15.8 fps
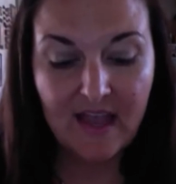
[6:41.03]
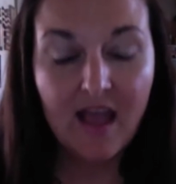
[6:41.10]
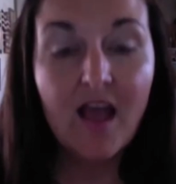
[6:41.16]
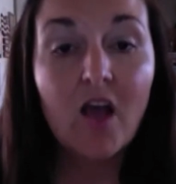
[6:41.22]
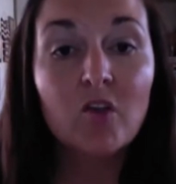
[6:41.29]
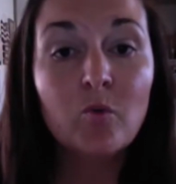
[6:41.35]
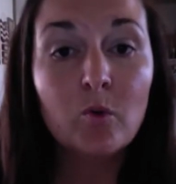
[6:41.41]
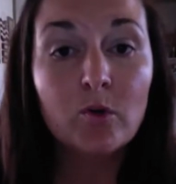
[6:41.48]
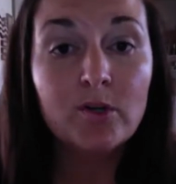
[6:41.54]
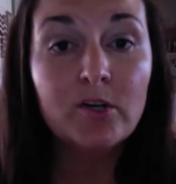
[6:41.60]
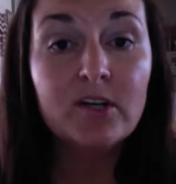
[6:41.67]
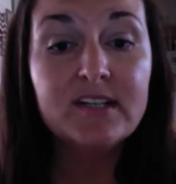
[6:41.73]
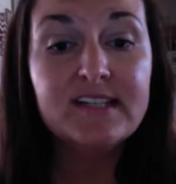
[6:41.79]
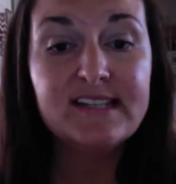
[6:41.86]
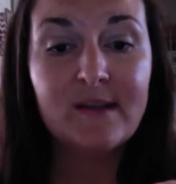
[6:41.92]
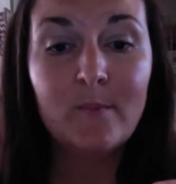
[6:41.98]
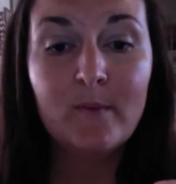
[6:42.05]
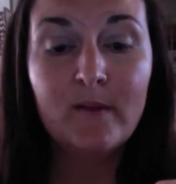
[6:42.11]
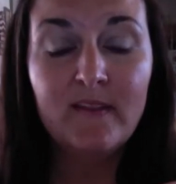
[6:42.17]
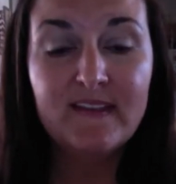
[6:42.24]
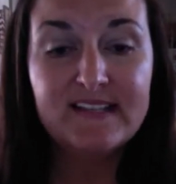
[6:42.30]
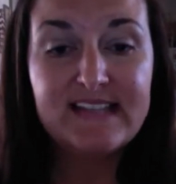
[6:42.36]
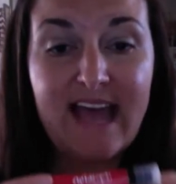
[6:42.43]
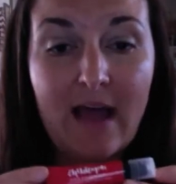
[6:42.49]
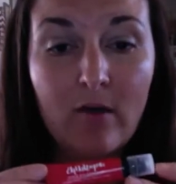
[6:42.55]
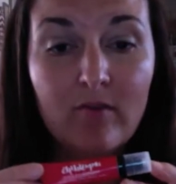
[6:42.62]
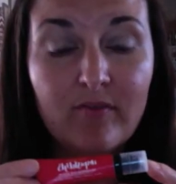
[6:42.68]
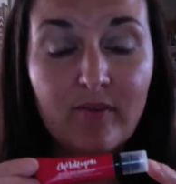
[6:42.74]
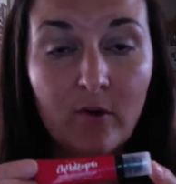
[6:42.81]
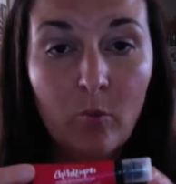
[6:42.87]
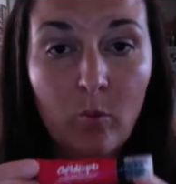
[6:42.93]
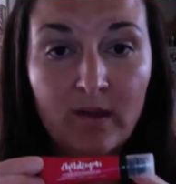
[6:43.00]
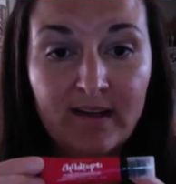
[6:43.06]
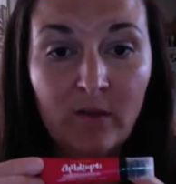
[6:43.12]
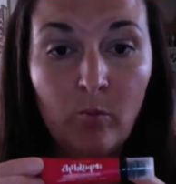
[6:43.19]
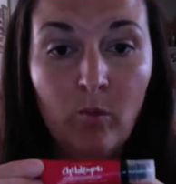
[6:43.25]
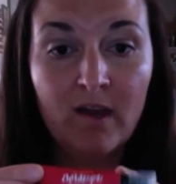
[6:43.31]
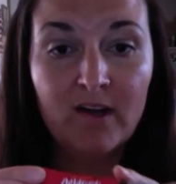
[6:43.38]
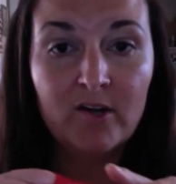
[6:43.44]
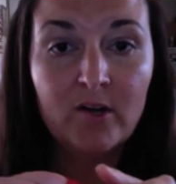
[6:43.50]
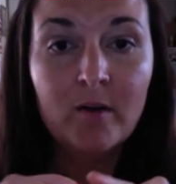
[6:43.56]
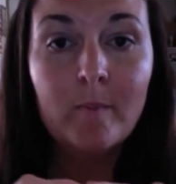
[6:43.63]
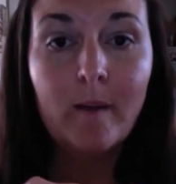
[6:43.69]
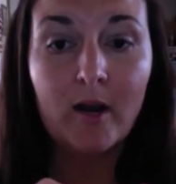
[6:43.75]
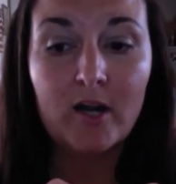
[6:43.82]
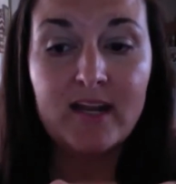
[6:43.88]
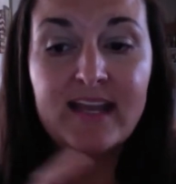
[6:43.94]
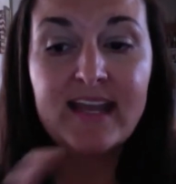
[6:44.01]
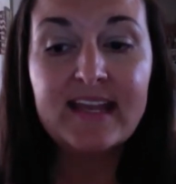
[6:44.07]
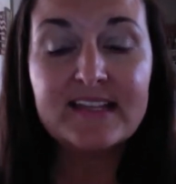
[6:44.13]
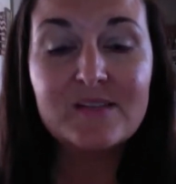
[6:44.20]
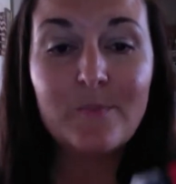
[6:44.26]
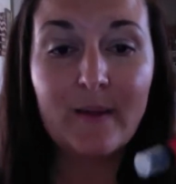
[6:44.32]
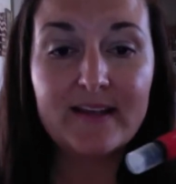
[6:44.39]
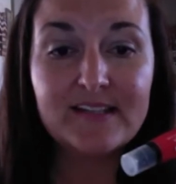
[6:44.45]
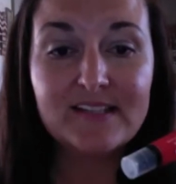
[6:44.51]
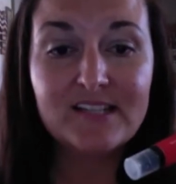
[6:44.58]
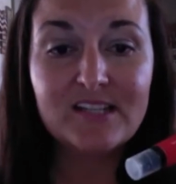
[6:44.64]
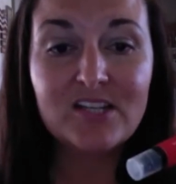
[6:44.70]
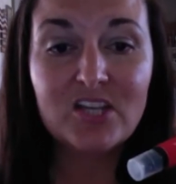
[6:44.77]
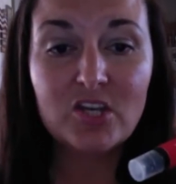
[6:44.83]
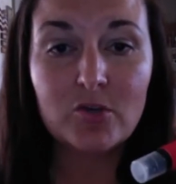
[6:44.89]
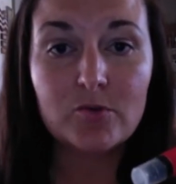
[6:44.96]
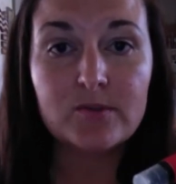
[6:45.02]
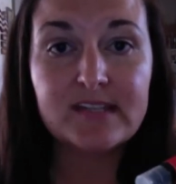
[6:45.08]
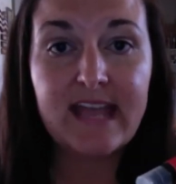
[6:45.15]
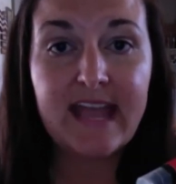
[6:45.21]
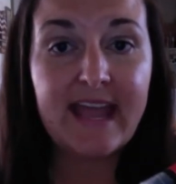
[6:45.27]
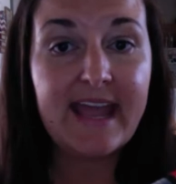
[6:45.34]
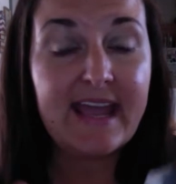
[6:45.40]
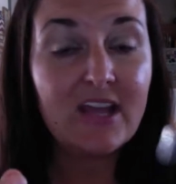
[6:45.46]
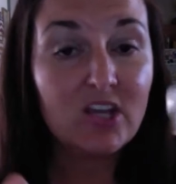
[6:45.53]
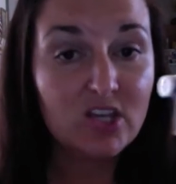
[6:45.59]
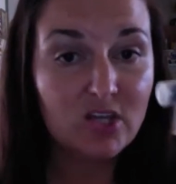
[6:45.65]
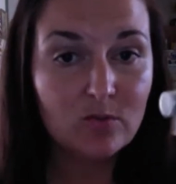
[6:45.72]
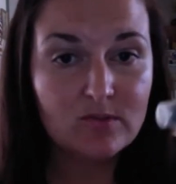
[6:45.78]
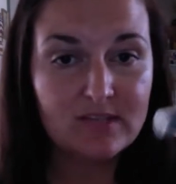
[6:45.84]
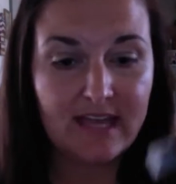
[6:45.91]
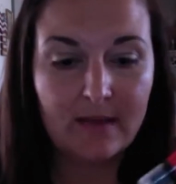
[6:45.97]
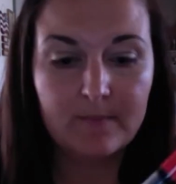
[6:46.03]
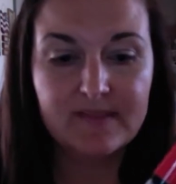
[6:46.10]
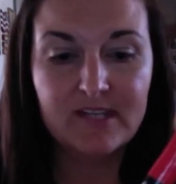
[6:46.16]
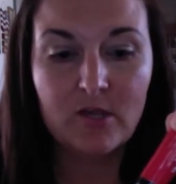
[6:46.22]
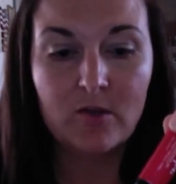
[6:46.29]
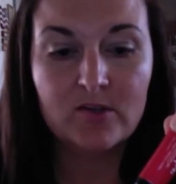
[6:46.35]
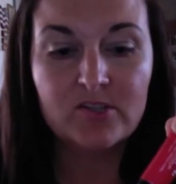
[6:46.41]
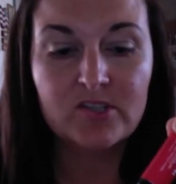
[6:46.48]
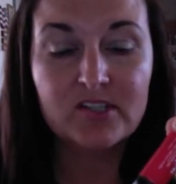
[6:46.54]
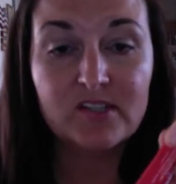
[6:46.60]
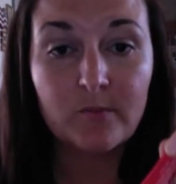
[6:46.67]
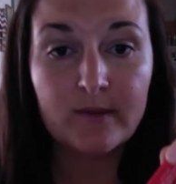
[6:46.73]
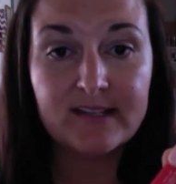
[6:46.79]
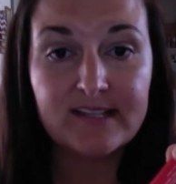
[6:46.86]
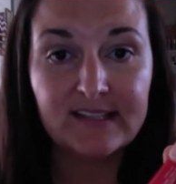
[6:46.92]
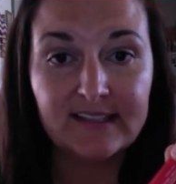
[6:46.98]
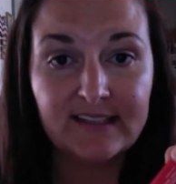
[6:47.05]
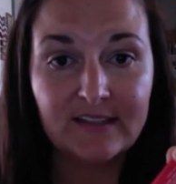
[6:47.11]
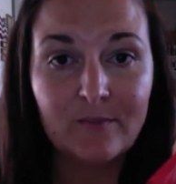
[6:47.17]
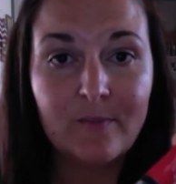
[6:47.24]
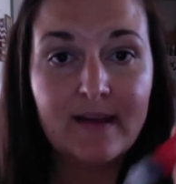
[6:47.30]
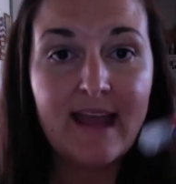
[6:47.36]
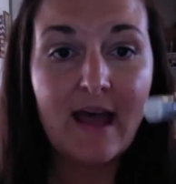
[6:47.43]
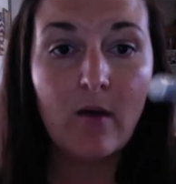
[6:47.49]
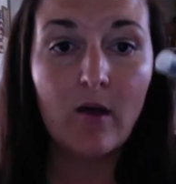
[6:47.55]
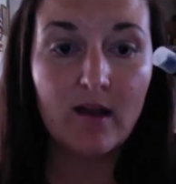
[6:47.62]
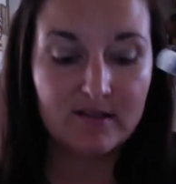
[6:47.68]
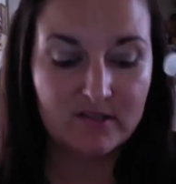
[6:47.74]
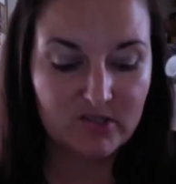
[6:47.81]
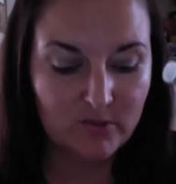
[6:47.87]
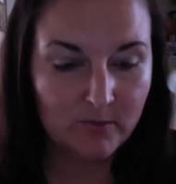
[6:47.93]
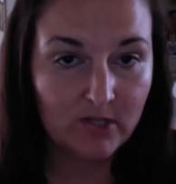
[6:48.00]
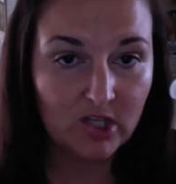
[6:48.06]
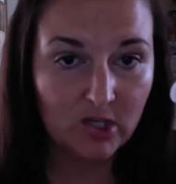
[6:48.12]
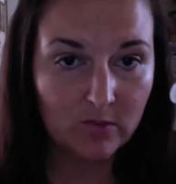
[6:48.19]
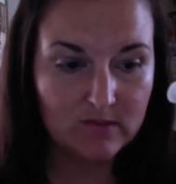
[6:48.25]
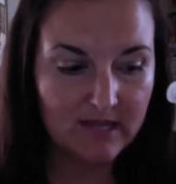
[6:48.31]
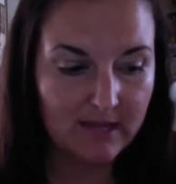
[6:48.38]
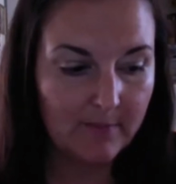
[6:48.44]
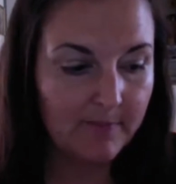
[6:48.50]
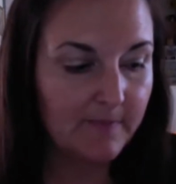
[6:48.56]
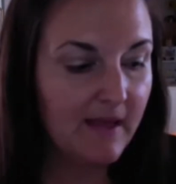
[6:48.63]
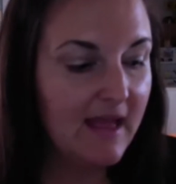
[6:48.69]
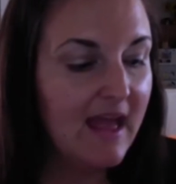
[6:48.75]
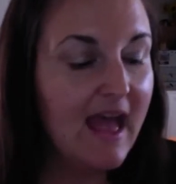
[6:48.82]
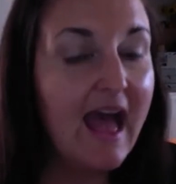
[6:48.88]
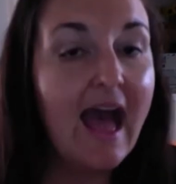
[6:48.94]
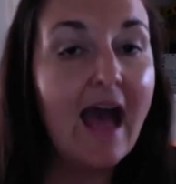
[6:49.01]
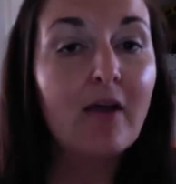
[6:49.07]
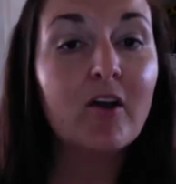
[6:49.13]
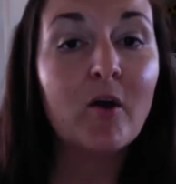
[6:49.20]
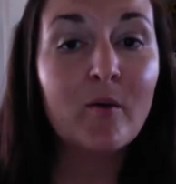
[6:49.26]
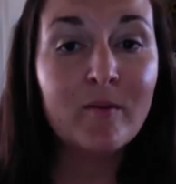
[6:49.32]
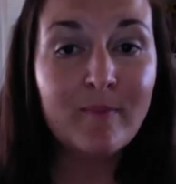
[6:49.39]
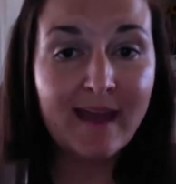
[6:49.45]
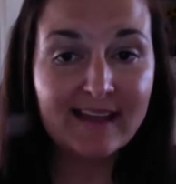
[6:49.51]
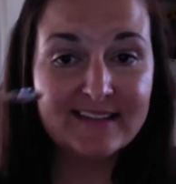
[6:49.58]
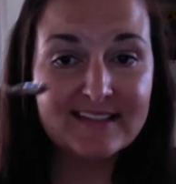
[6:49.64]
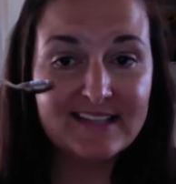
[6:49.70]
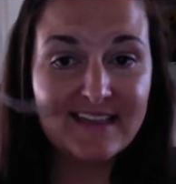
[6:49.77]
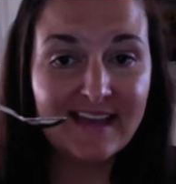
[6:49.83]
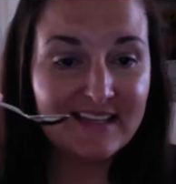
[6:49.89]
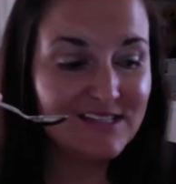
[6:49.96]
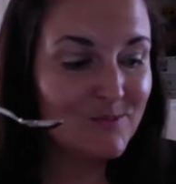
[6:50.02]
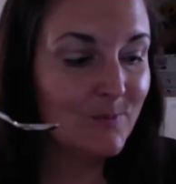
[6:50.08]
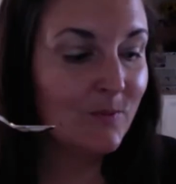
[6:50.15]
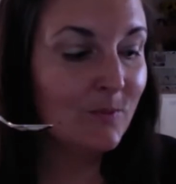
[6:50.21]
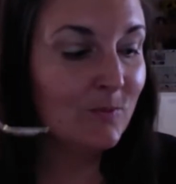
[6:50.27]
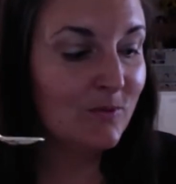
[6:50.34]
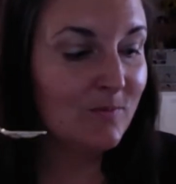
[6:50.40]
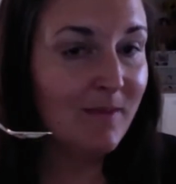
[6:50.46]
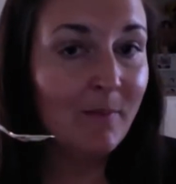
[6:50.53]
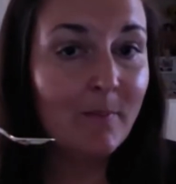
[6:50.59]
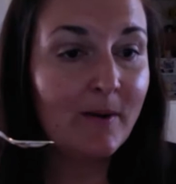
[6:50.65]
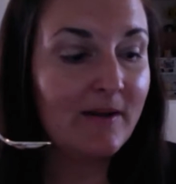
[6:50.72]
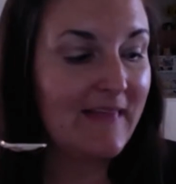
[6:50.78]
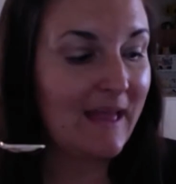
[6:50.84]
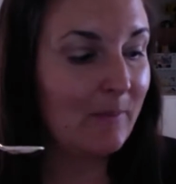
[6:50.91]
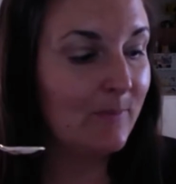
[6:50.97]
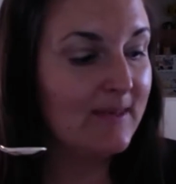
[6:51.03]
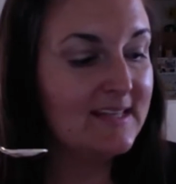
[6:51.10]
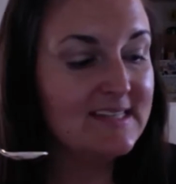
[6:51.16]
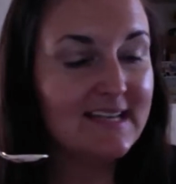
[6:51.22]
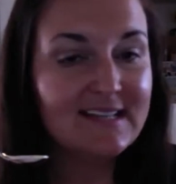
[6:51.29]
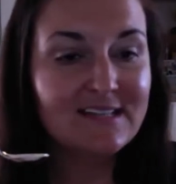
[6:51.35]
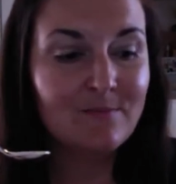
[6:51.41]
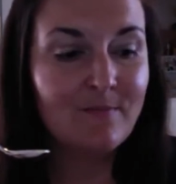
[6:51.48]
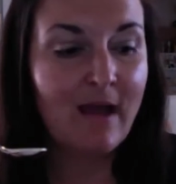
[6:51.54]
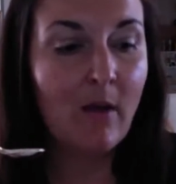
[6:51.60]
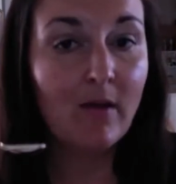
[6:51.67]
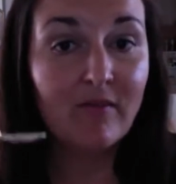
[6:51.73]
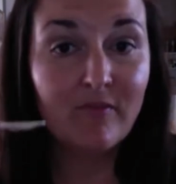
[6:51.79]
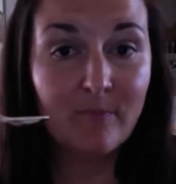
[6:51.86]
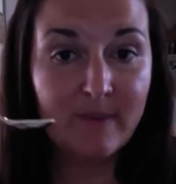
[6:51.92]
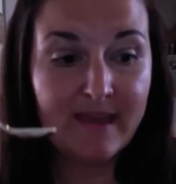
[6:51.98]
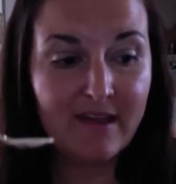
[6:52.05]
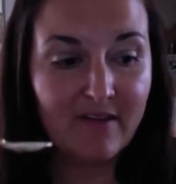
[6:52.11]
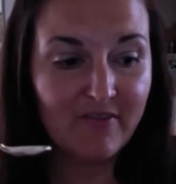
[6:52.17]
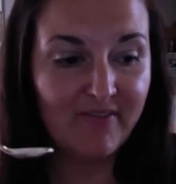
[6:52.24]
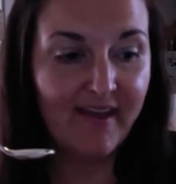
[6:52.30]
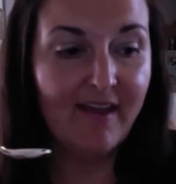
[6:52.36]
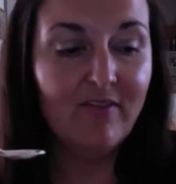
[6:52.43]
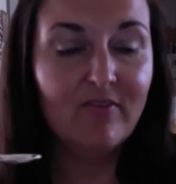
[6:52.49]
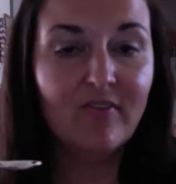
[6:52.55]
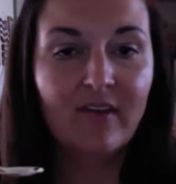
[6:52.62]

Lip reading: In order to sample this out for a one-on-one or a party, it's best to use a Q-tip. So you can just squeeze a little bit out onto a Q-tip. Going back to that spoon, remember that pea-sized amount of BFF.